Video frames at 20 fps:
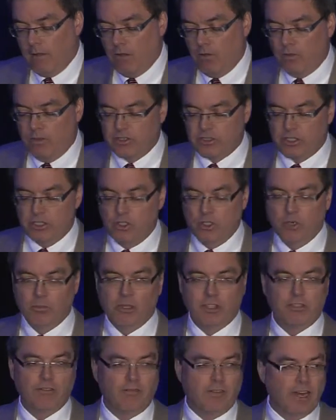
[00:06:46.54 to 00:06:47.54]
There's
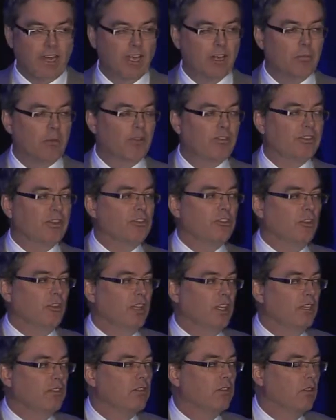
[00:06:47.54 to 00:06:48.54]
numerous variables that you
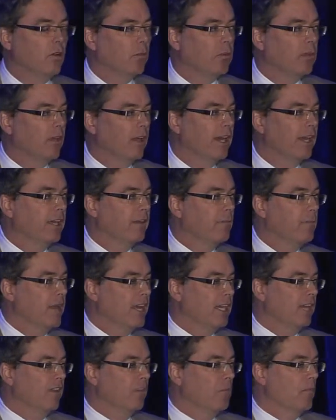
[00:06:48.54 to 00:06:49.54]
need to apply in
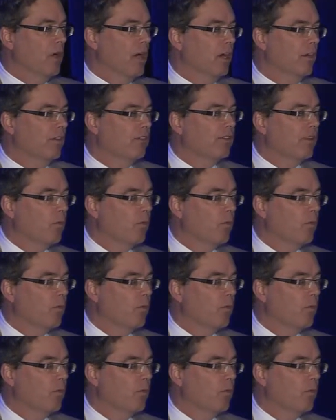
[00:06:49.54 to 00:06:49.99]
many of the models.